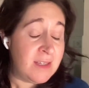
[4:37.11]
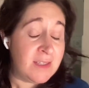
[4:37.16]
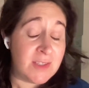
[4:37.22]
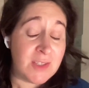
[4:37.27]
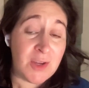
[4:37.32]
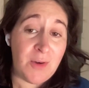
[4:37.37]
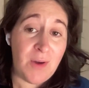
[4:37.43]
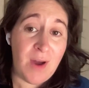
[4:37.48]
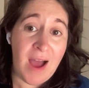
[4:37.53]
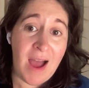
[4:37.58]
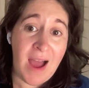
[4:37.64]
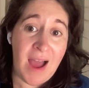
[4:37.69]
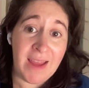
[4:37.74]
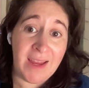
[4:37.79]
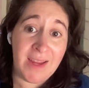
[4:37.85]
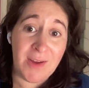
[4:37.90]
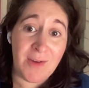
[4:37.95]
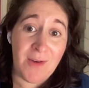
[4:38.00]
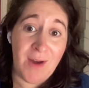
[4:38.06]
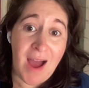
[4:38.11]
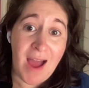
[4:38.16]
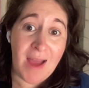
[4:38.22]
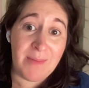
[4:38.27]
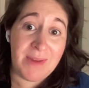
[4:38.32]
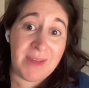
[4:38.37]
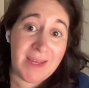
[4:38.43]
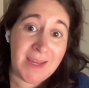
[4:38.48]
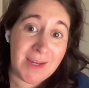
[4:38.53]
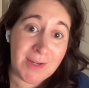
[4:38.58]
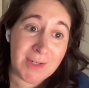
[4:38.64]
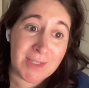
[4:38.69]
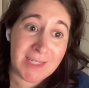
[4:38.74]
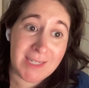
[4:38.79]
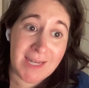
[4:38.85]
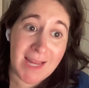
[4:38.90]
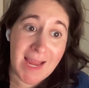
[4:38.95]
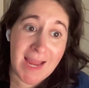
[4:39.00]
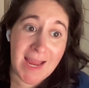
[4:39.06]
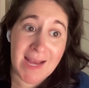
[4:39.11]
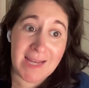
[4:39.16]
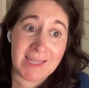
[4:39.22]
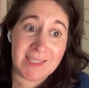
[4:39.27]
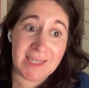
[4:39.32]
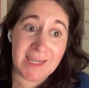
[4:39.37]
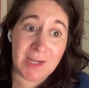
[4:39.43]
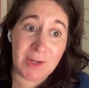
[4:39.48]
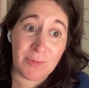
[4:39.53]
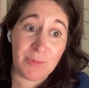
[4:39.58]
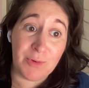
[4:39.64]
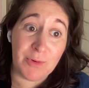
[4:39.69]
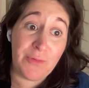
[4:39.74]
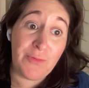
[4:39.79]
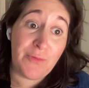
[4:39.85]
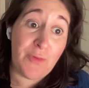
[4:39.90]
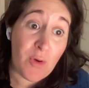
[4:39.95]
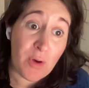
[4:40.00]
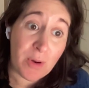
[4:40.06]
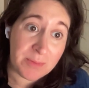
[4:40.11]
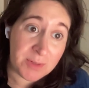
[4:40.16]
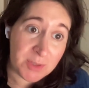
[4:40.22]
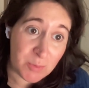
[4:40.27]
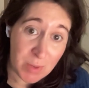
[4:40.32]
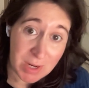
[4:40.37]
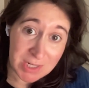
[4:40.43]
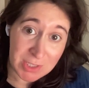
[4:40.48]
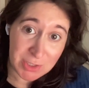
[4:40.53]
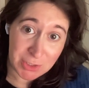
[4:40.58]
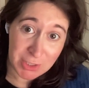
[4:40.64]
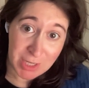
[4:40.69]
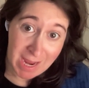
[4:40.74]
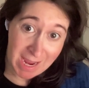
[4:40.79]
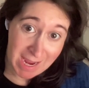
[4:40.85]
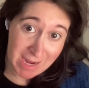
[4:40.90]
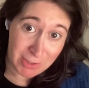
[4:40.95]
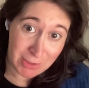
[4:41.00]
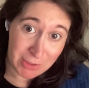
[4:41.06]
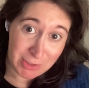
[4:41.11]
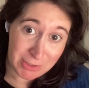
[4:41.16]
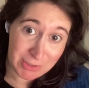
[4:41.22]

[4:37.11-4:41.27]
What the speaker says: So, I'm here today as a reformed winter hater.